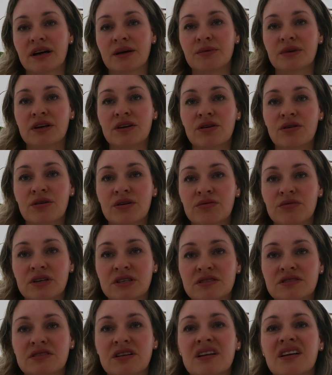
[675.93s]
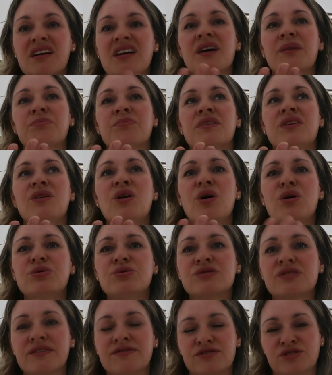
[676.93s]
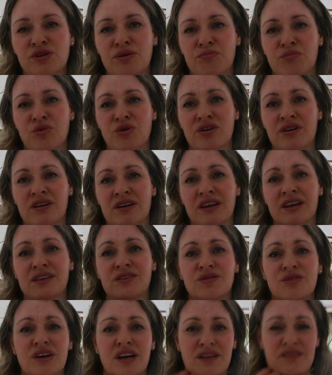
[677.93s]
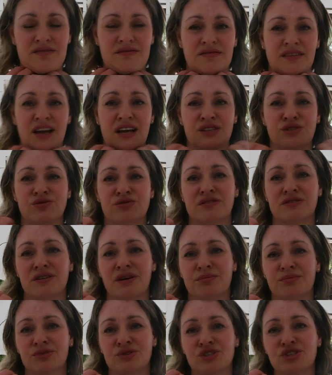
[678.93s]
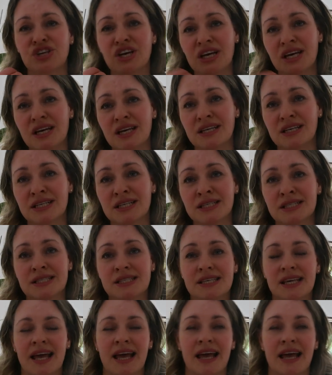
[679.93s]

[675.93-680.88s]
No one wants to look up the nose of someone and you get extra double chins.